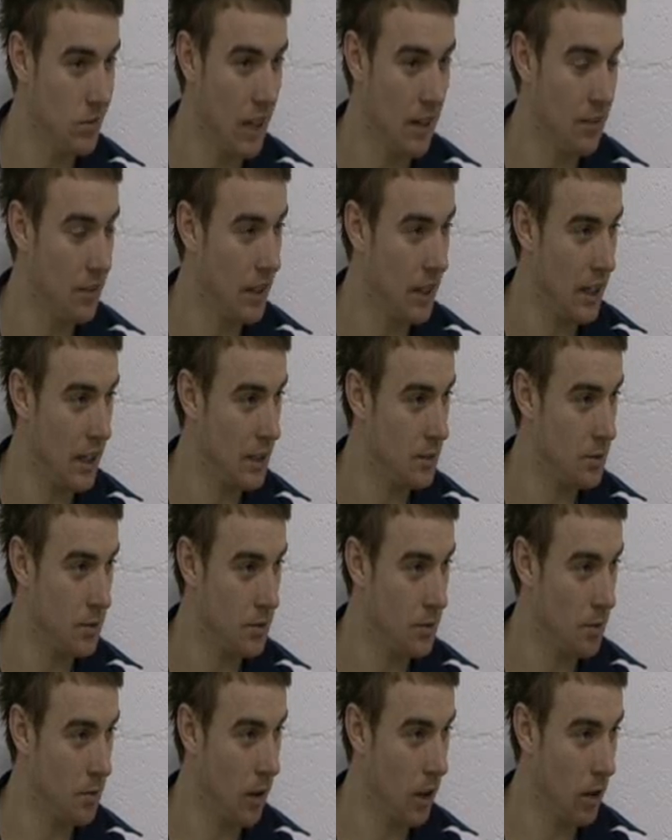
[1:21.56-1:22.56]
everything else
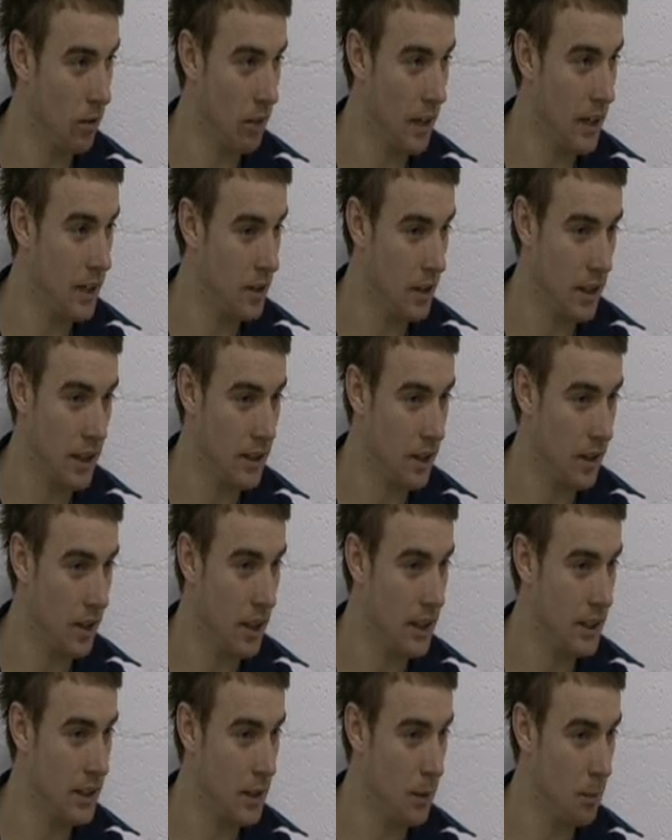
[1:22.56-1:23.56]
was from long range. I think the
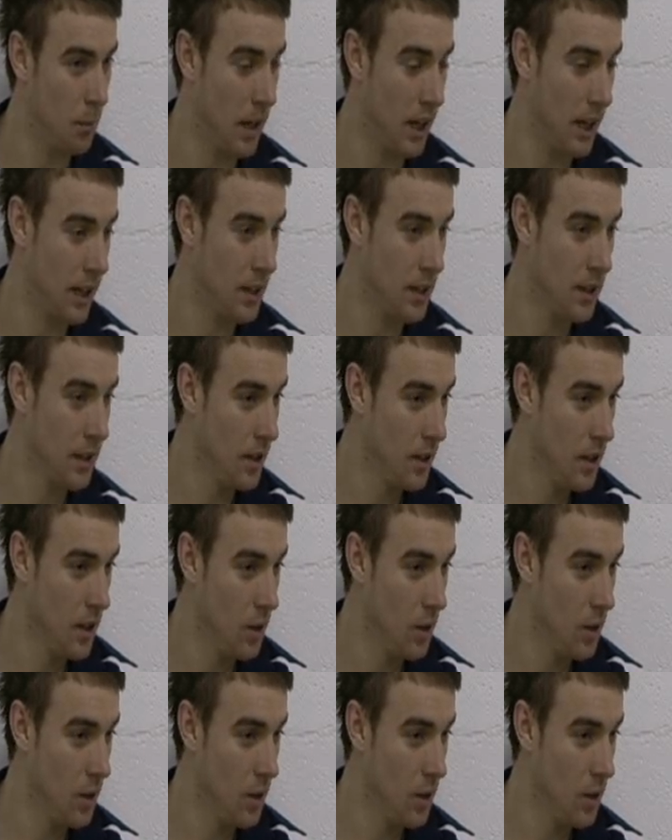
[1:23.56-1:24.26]
guys at the back